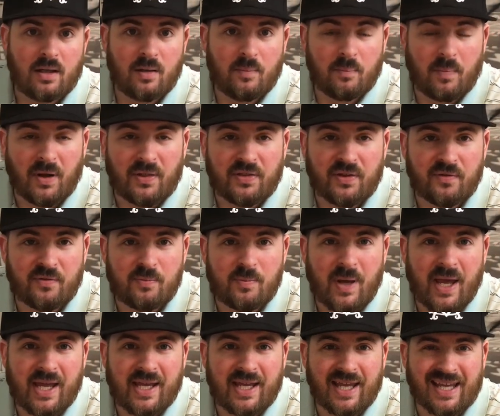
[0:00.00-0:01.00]
Month of
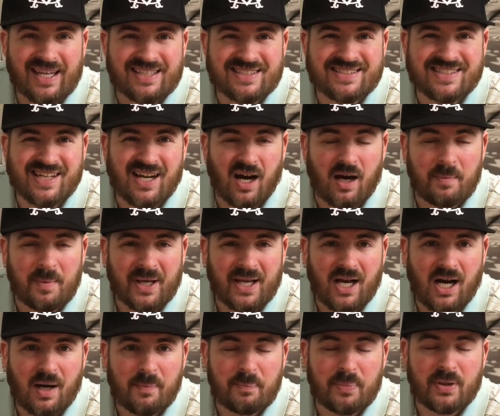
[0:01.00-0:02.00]
May is coming
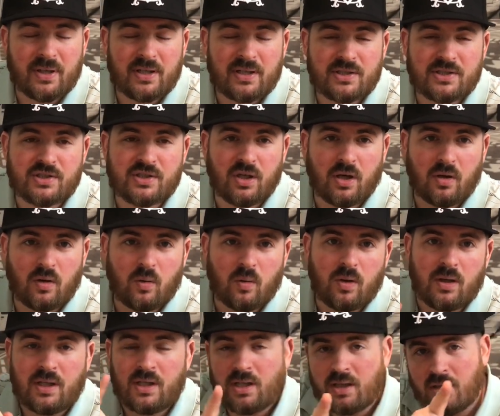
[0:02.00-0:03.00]
up,
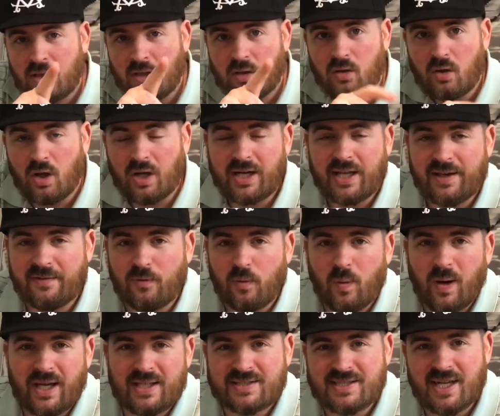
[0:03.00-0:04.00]
so a lot of
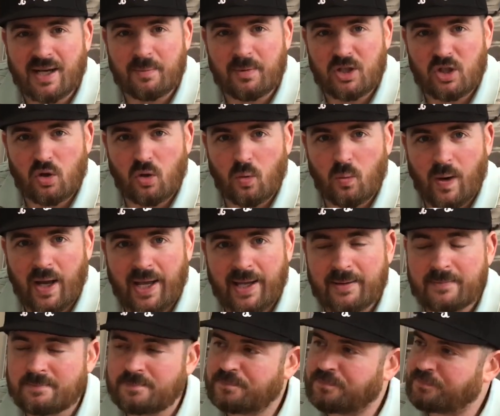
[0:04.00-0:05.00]
giveaways coming your
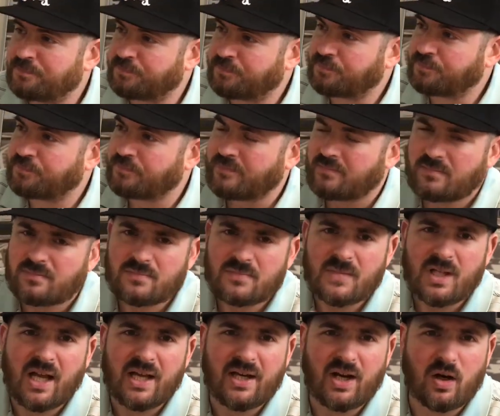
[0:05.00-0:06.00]
way.
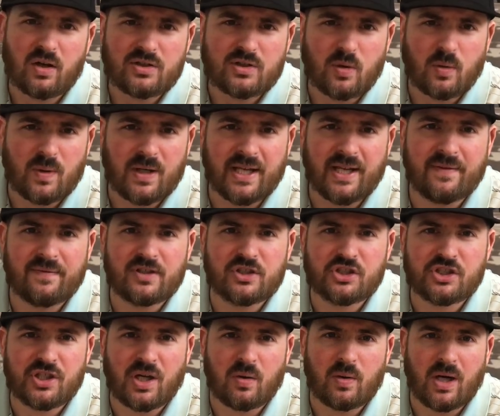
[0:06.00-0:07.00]
And I also want to give a
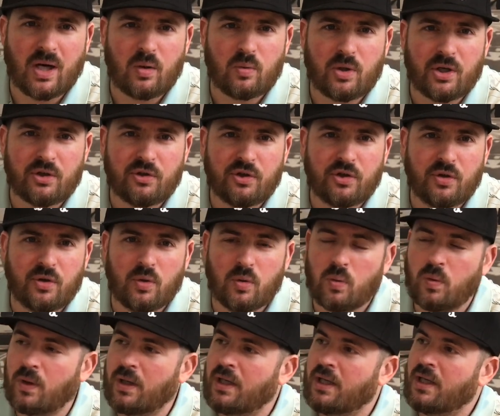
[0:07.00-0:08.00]
shout out
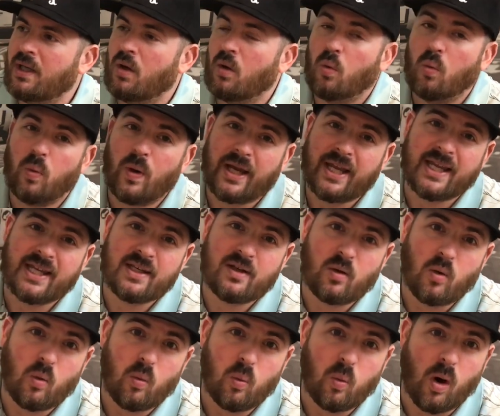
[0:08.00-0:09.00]
to
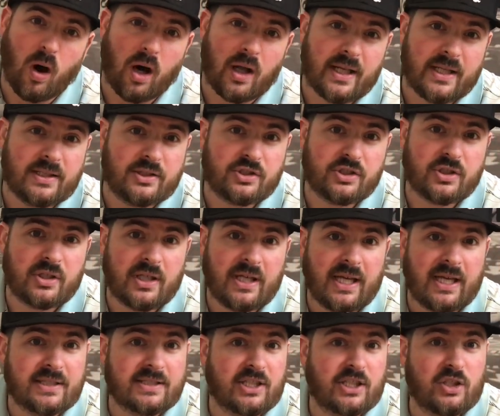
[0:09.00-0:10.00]
Wicked Wattage. He
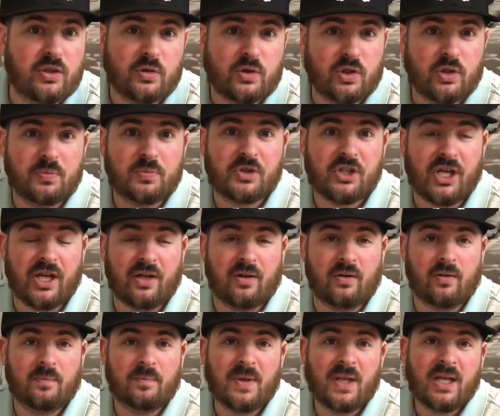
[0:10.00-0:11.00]
has a YouTube channel.